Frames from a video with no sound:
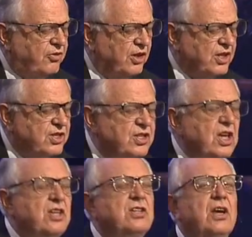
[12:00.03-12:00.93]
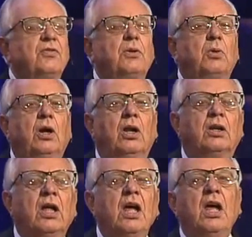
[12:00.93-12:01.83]
for the sins of the
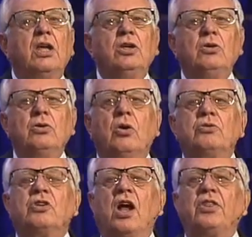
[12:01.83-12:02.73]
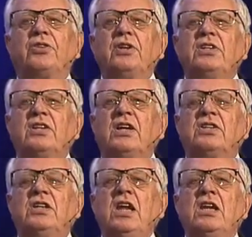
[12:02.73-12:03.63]
world. You know John
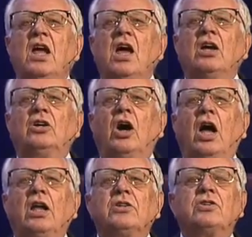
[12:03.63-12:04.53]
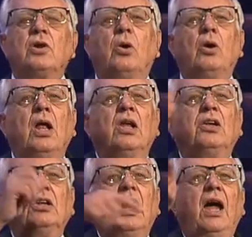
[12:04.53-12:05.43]
3:16. God so
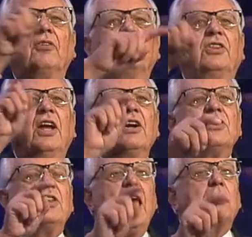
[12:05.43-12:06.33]
loved. There's